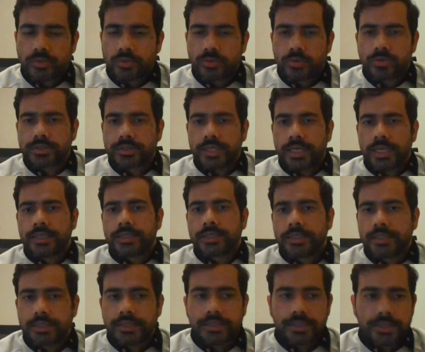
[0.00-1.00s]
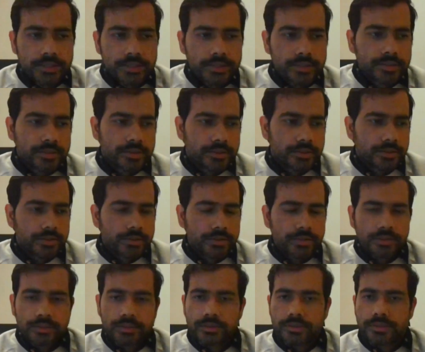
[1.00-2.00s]
crore salary is,
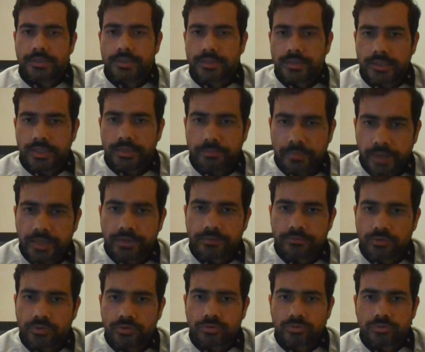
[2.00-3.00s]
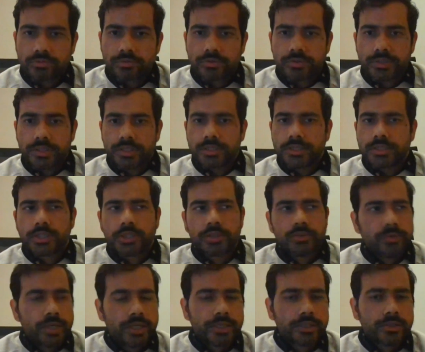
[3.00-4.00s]
in my view, is
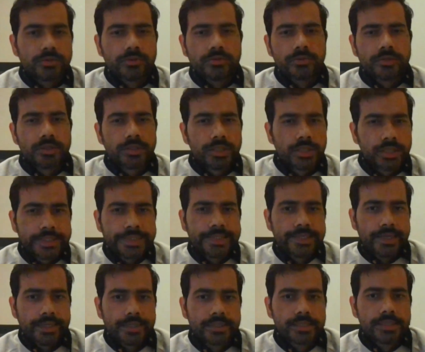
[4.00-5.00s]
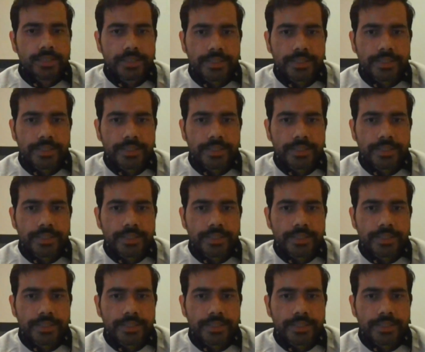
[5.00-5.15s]
equivalent to 30 lakhs in